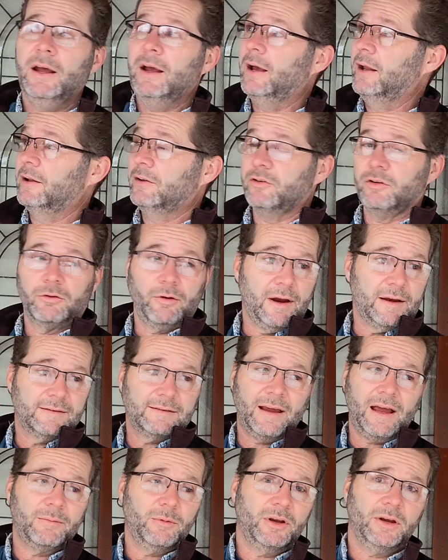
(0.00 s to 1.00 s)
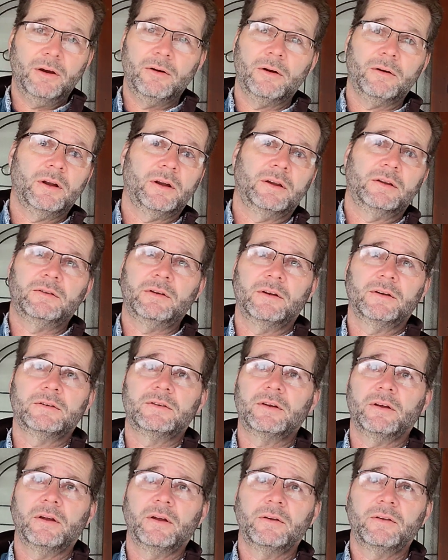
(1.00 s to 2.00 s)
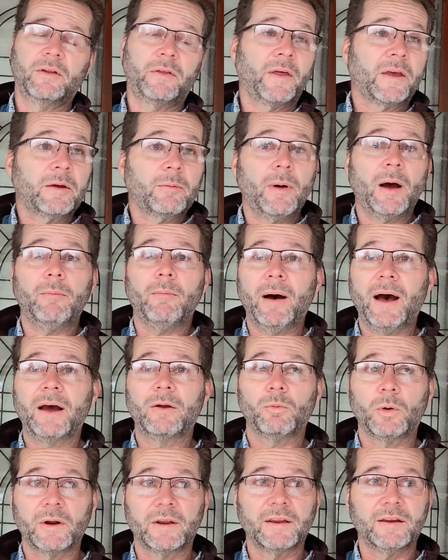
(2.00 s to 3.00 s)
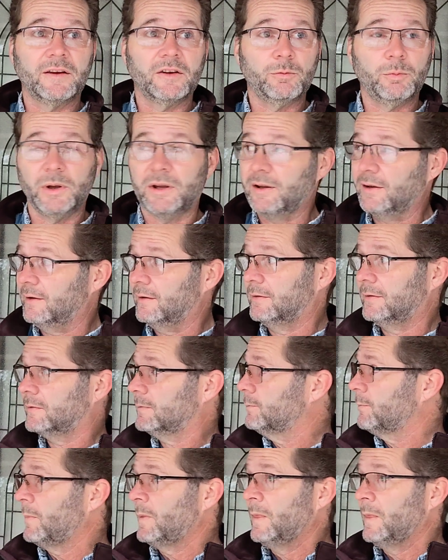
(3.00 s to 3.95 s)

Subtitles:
and it's a great time of year to think about buying one of these because